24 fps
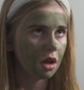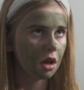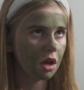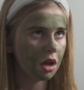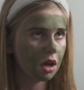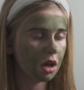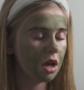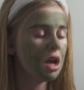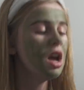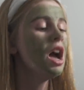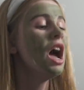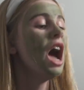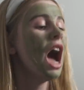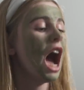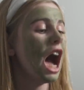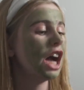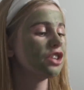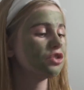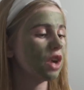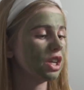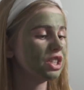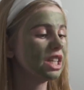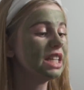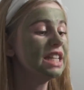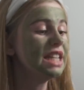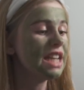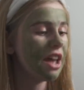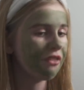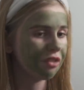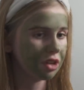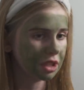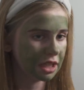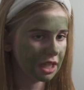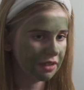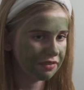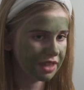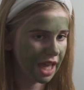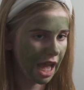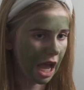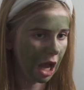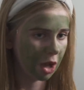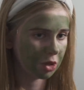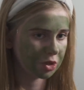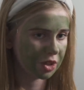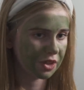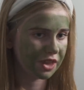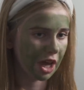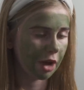Ugh, I try to never leave the
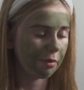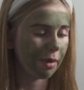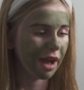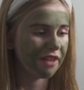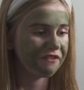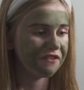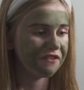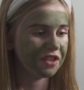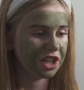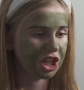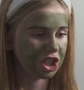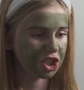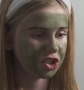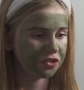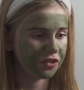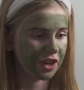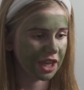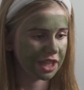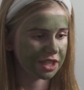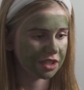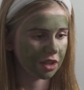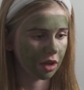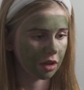house without my finished face